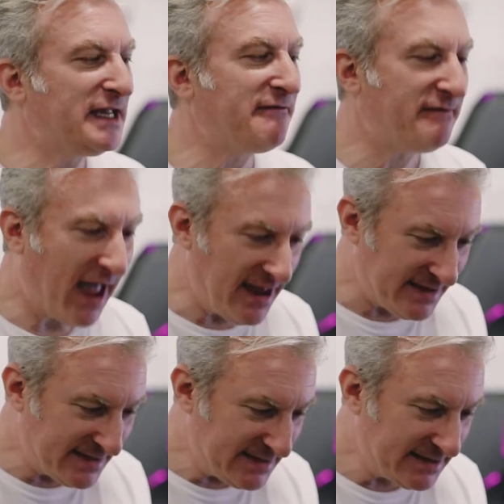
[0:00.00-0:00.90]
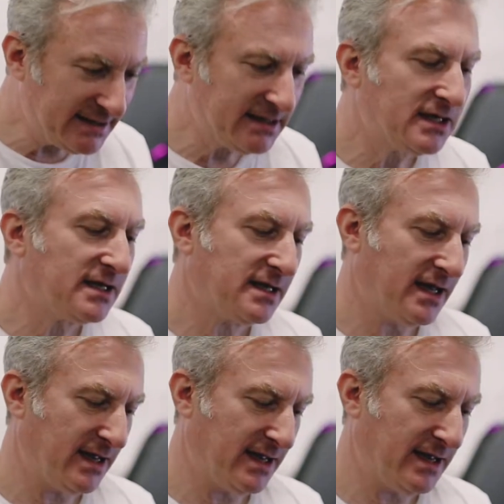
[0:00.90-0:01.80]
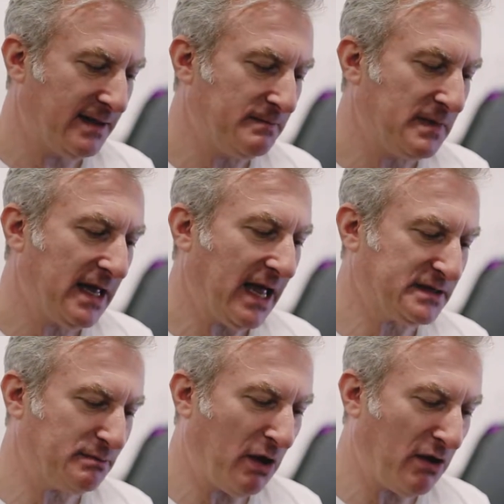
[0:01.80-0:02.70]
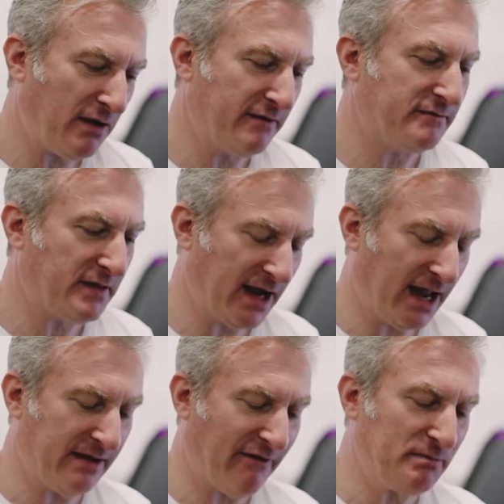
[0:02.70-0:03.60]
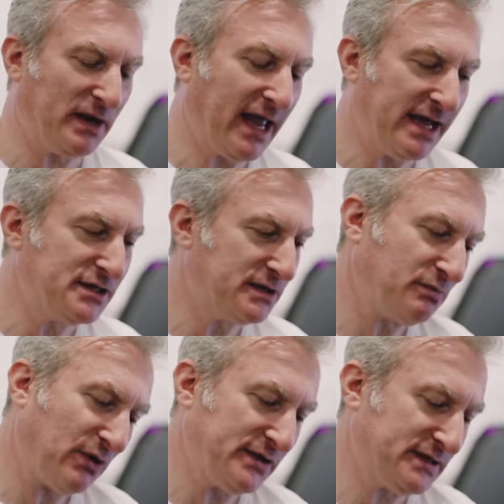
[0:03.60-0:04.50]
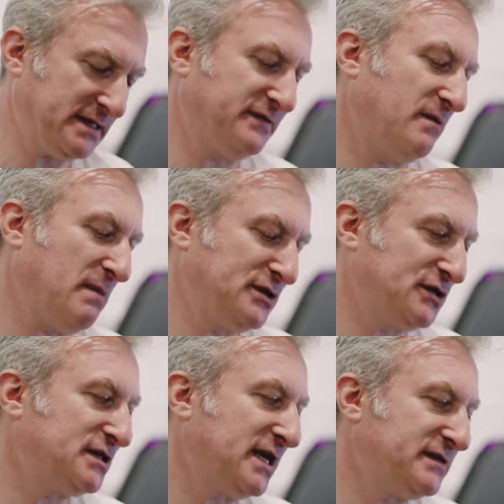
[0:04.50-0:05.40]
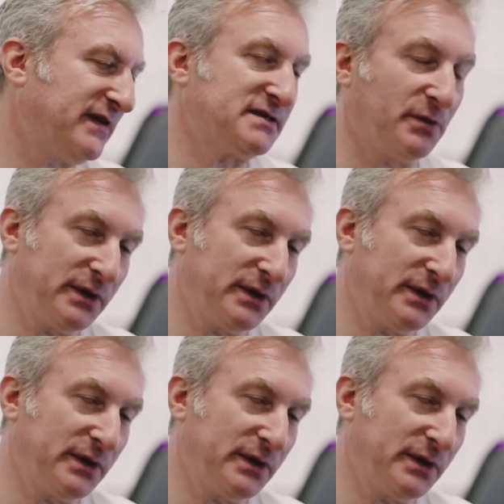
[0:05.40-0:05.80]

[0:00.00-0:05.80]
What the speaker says: an event as part of the kind of application process for Manchester Science Festival,